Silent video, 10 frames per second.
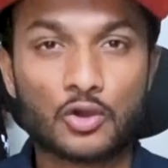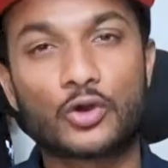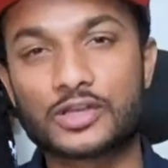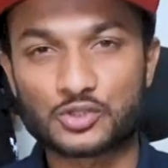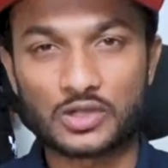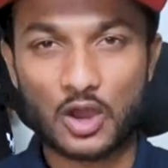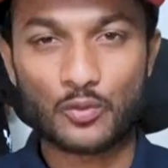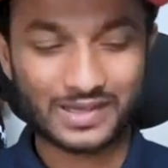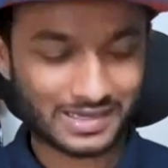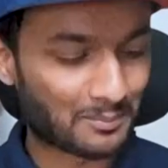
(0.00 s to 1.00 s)
Okay, so now
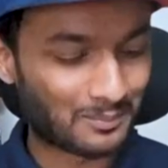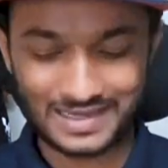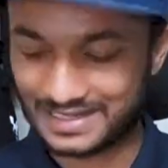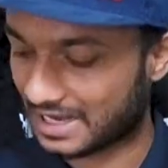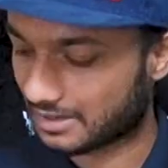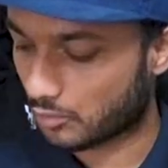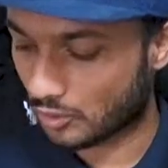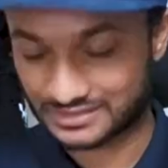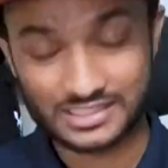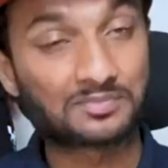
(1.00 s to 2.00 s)
we completely
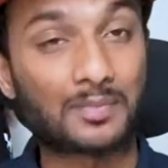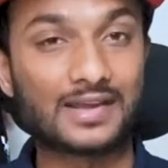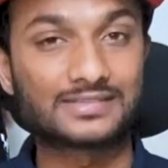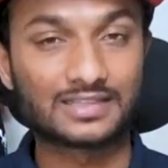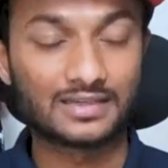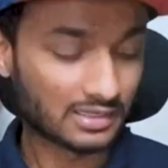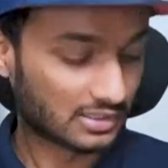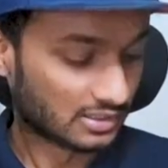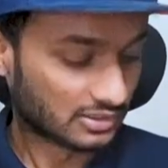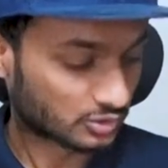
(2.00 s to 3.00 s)
unbox this parcel.
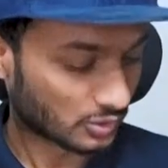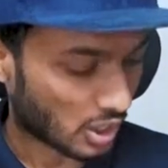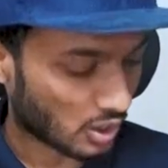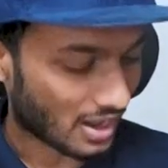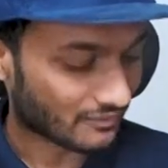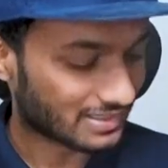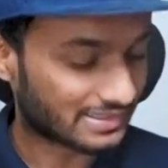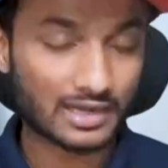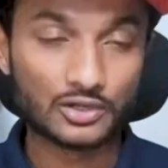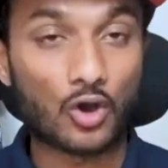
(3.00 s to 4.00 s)
So now I will
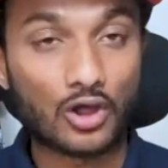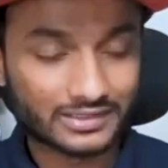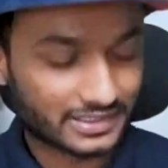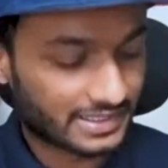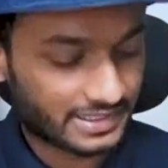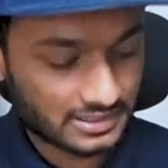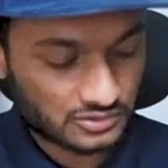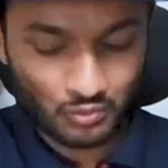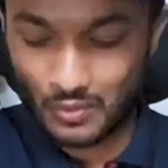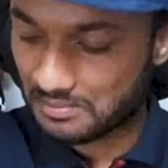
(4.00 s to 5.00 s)
tell you all the details
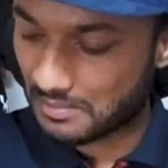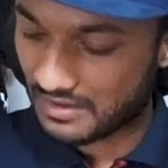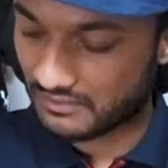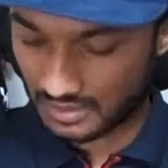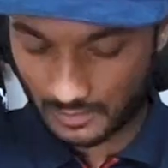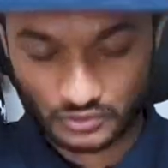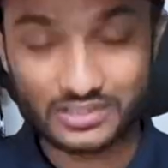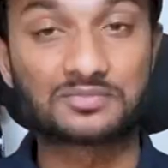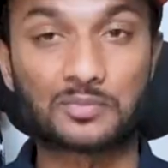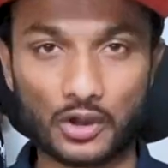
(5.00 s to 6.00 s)
one by one about
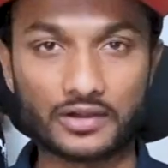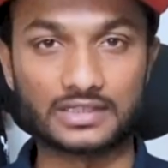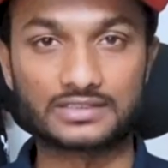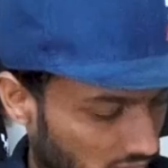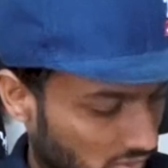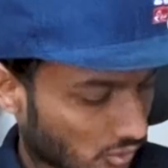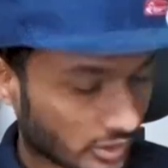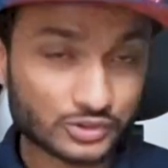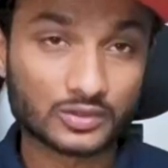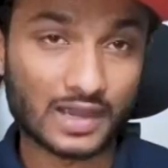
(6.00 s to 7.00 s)
this product.
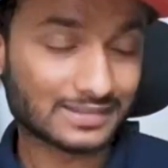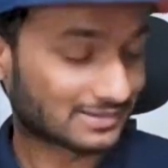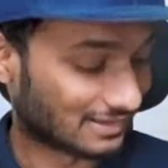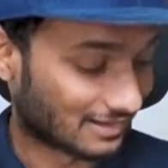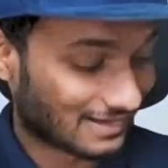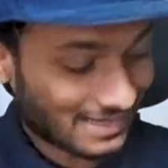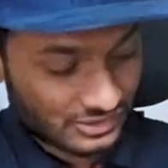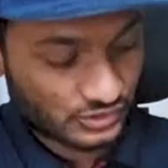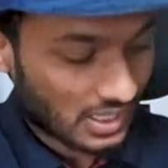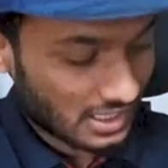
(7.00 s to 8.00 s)
Okay, so guys,
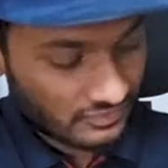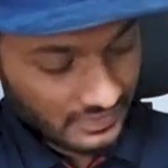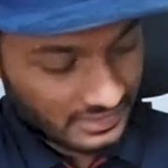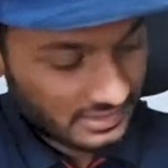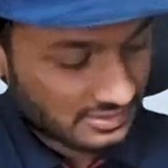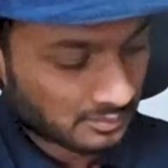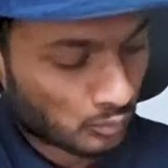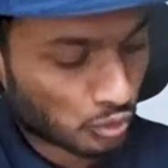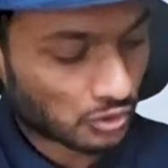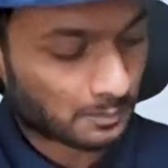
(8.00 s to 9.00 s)
let's start with this
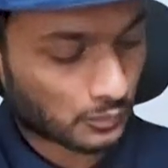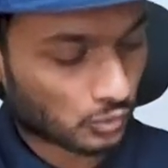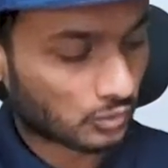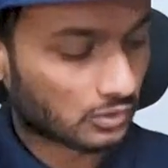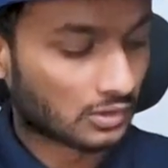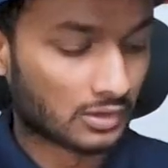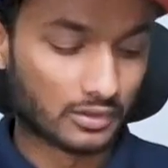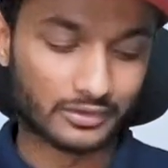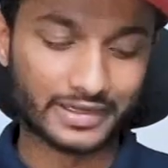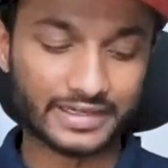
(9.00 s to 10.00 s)
Moto Pro
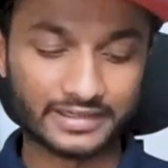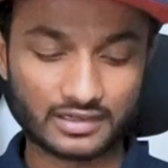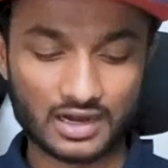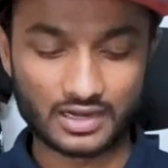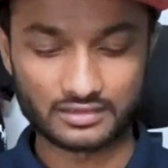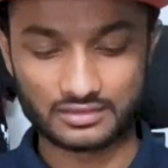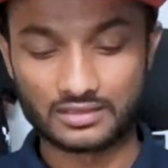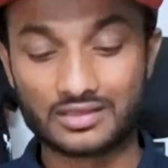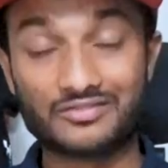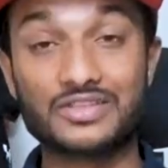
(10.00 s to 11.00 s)
radiator guard,
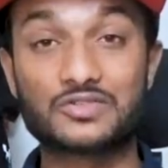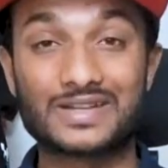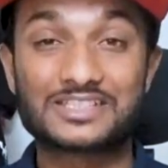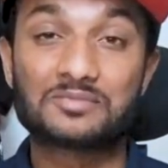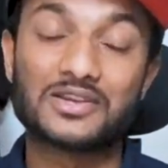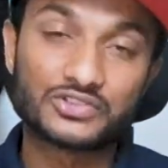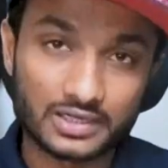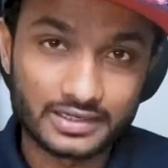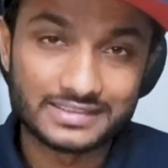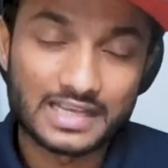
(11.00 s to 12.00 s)
which one is
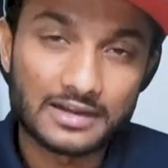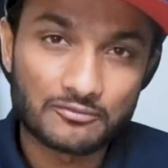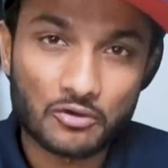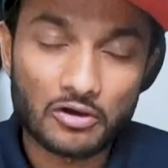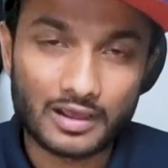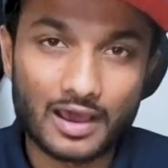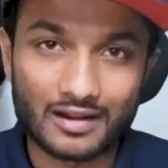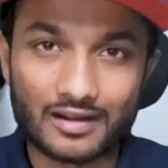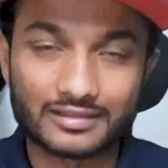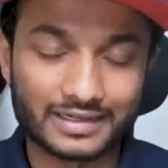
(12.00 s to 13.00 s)
specially designed for
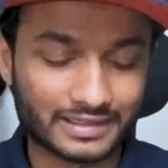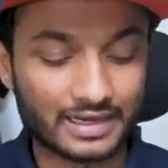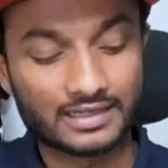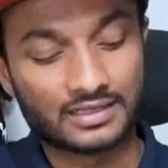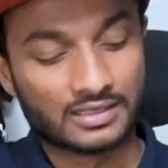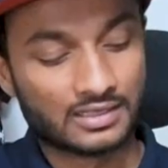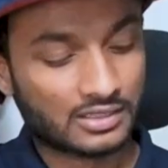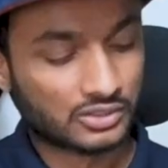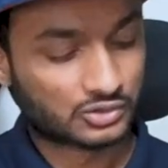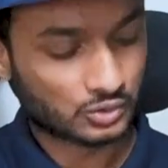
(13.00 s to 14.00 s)
RR310.
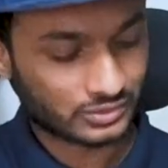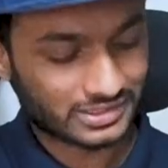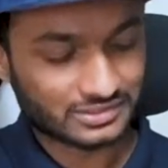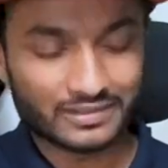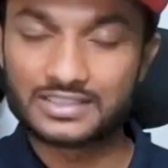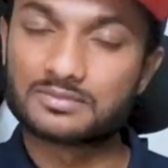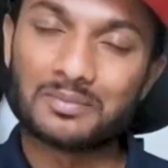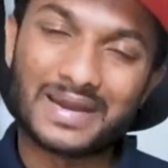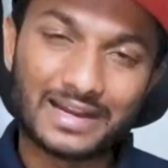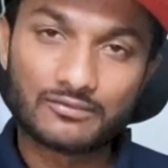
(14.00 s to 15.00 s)
So this one is
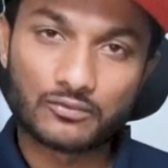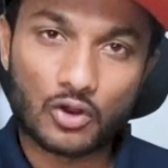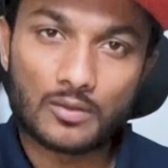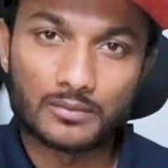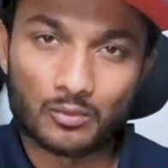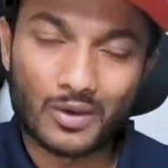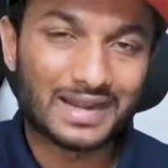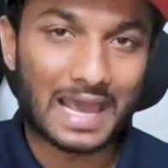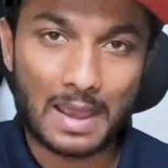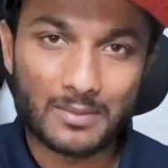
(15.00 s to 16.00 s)
made from
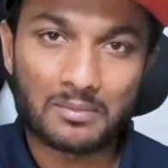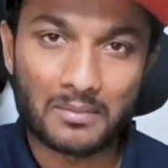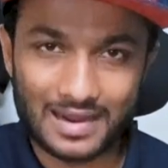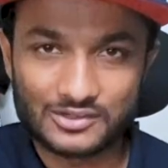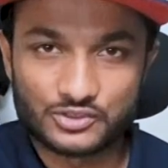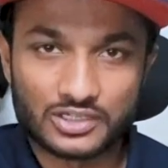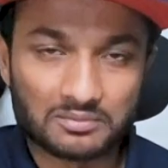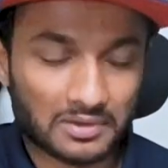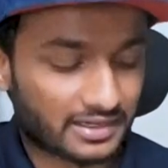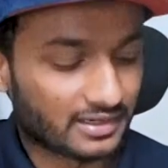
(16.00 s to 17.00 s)
1 mm mild steel
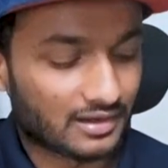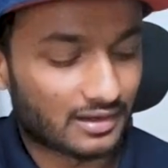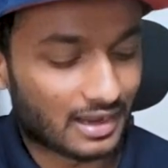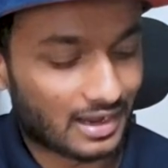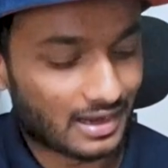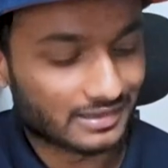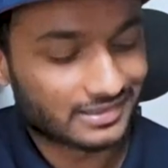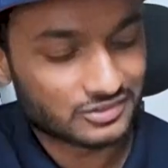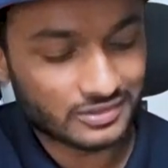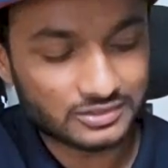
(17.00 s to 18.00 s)
material, and
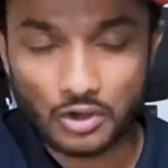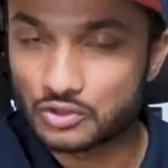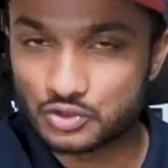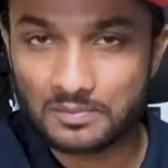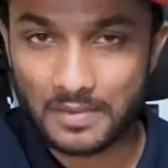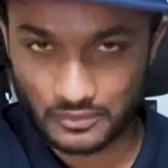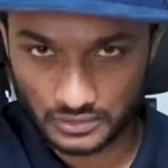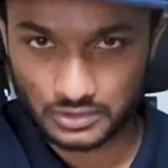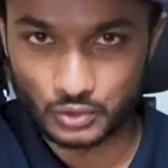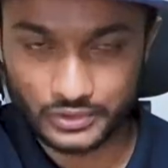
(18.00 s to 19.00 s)
this one is also
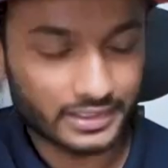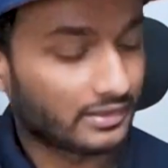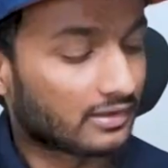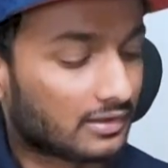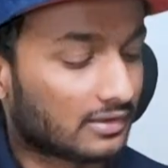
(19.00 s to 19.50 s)
powder coated.